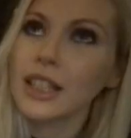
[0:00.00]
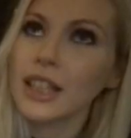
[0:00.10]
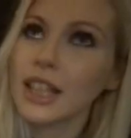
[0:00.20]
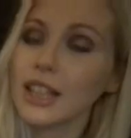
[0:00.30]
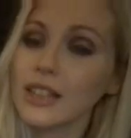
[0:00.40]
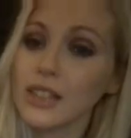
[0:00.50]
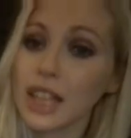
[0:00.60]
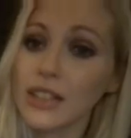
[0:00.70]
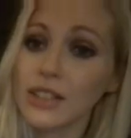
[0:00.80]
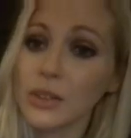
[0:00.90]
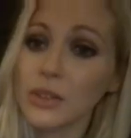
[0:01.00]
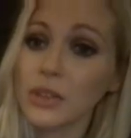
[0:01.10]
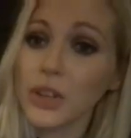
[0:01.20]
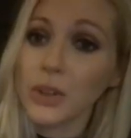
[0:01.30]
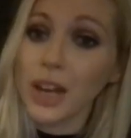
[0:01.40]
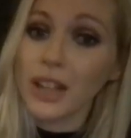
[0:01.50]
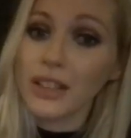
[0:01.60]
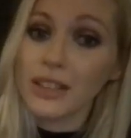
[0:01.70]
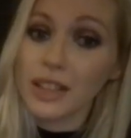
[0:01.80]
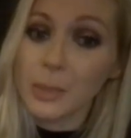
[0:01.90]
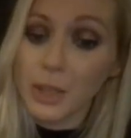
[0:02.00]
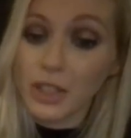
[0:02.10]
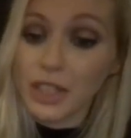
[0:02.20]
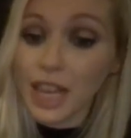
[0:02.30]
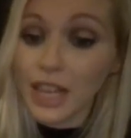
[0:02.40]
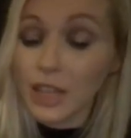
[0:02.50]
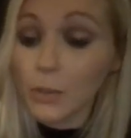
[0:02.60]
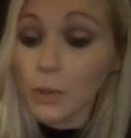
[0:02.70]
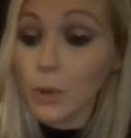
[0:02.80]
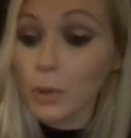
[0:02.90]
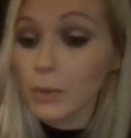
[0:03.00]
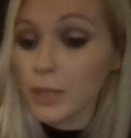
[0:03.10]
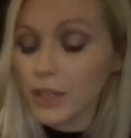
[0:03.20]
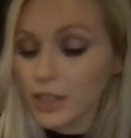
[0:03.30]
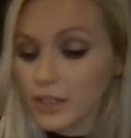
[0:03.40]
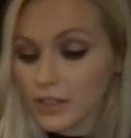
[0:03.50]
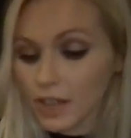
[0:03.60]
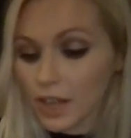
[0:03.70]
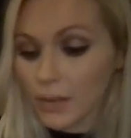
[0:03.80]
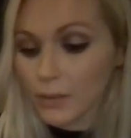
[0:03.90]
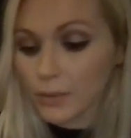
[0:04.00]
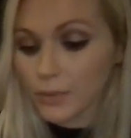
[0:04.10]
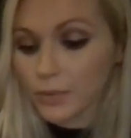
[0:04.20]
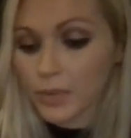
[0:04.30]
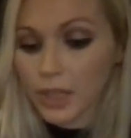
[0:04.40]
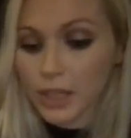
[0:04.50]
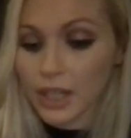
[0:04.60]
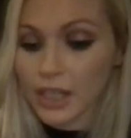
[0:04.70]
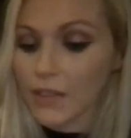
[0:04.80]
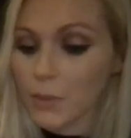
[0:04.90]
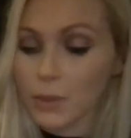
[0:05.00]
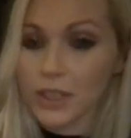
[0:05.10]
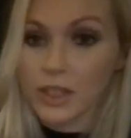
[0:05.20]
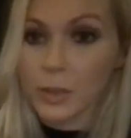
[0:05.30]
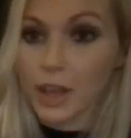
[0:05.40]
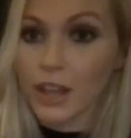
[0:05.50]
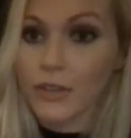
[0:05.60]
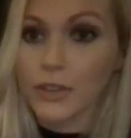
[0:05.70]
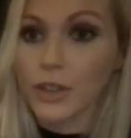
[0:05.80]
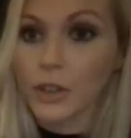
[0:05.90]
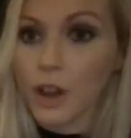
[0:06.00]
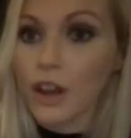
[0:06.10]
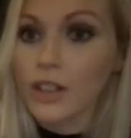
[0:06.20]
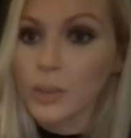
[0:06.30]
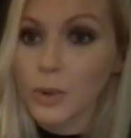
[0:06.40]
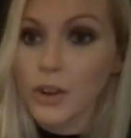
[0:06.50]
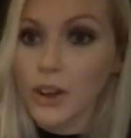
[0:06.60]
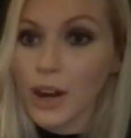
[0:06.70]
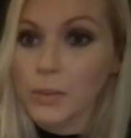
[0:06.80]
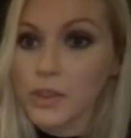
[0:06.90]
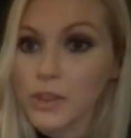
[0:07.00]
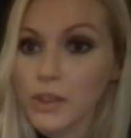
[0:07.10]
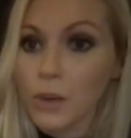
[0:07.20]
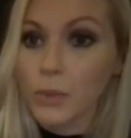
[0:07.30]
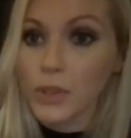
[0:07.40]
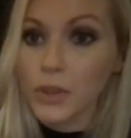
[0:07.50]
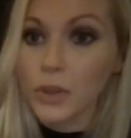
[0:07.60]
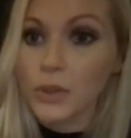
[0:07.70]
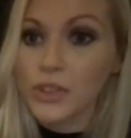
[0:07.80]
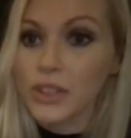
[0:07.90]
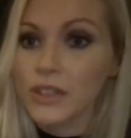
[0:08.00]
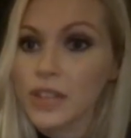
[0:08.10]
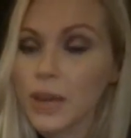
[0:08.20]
that's so true, and especially at the moment because like everybody's applying for young artist programs and opera schools, and